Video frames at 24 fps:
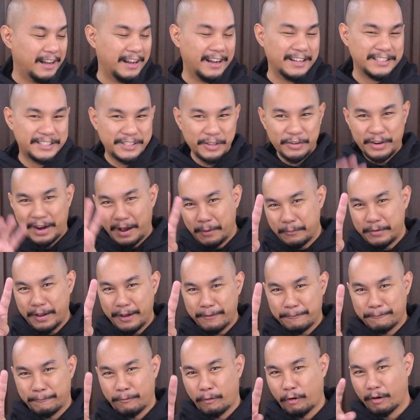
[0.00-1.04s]
So now we
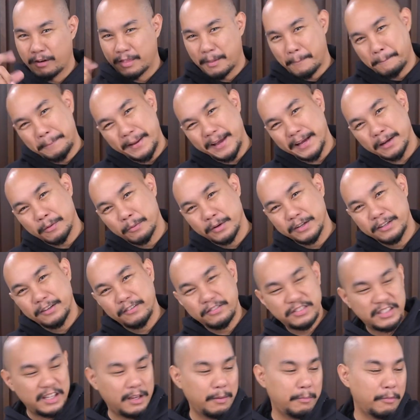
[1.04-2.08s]
have 4. The pink one you've
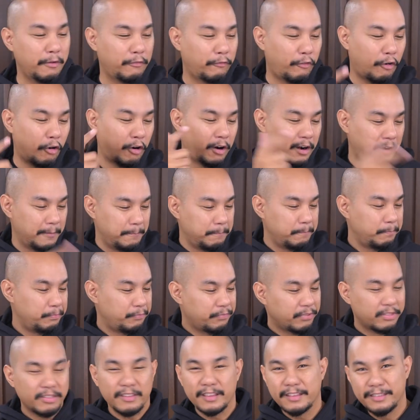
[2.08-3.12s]
seen before.
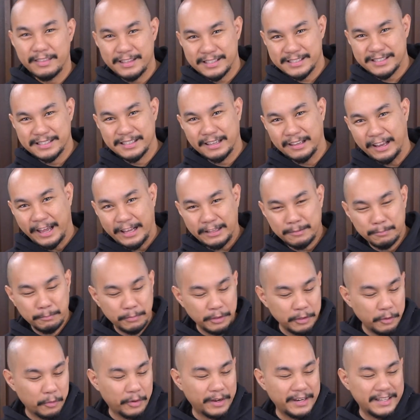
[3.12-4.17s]
This is a light
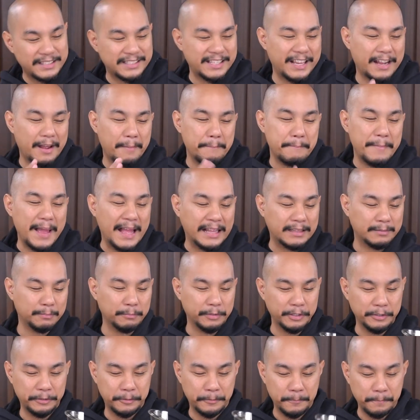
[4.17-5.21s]
blue one. It's like a matte
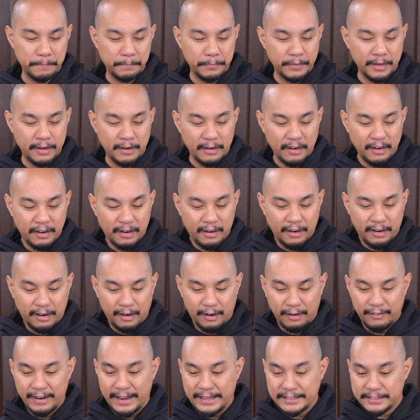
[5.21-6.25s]
blue.
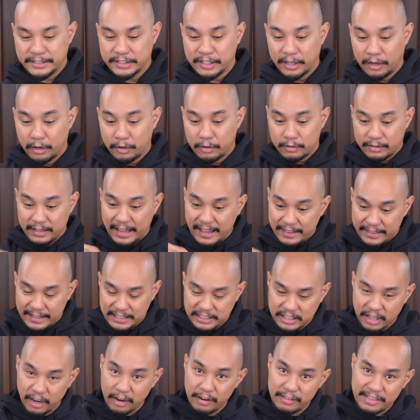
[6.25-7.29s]
All right, so yeah, that's
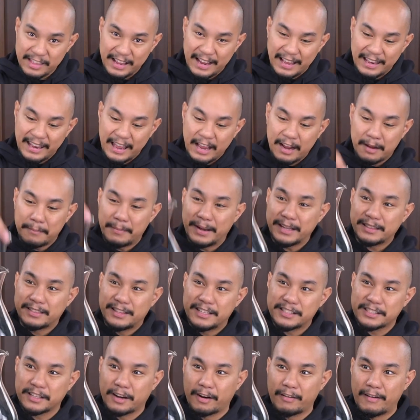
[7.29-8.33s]
another thing I like about
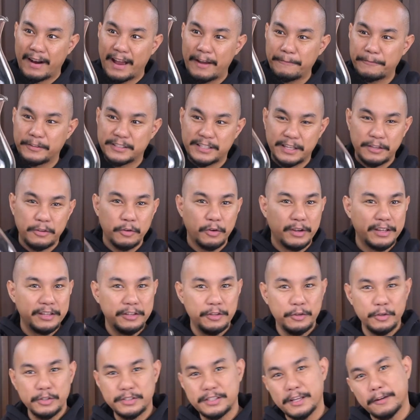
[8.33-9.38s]
this carafe is that you can
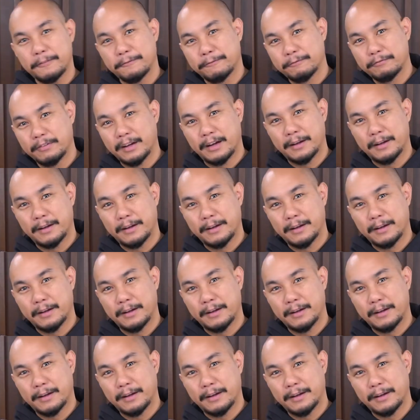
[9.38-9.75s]
use it